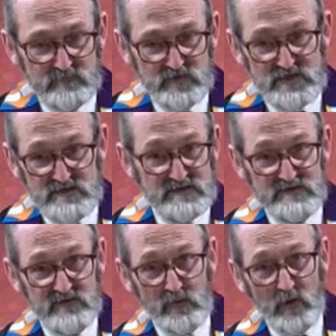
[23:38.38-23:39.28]

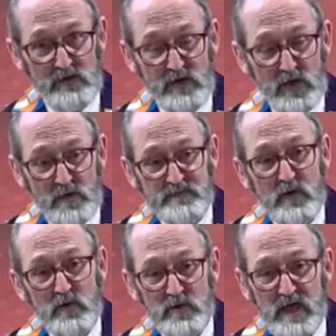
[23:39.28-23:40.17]
Jesus, the one
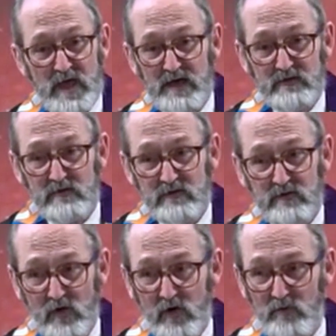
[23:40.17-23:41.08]
who can
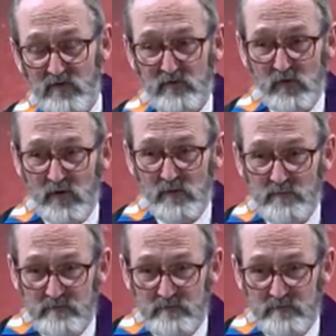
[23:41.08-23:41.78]
calm the storm,